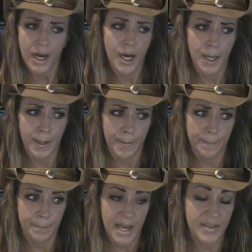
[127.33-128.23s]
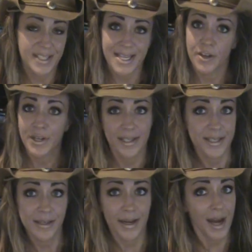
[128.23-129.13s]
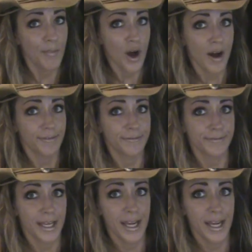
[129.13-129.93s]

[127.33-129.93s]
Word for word: Um, and then Saturday and Sunday, I'm off.